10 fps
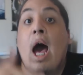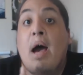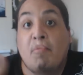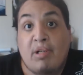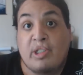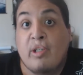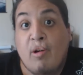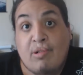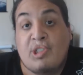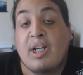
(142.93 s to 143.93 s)
I want to
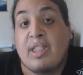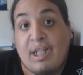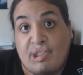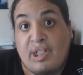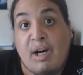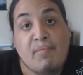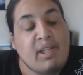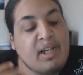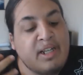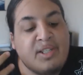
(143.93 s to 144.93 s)
go and check that shit out
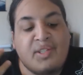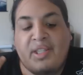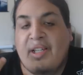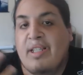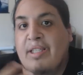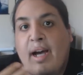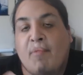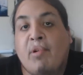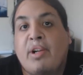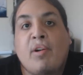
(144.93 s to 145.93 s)
because
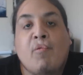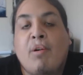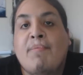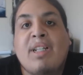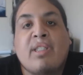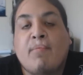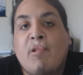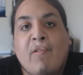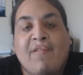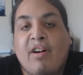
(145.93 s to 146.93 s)
I want to know what makes them
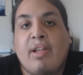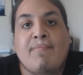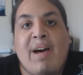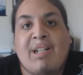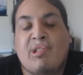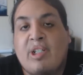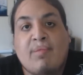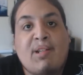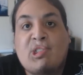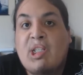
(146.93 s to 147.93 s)
go fucking batshit,
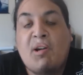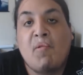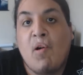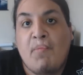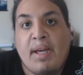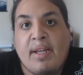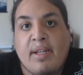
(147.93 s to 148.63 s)
especially Kurome.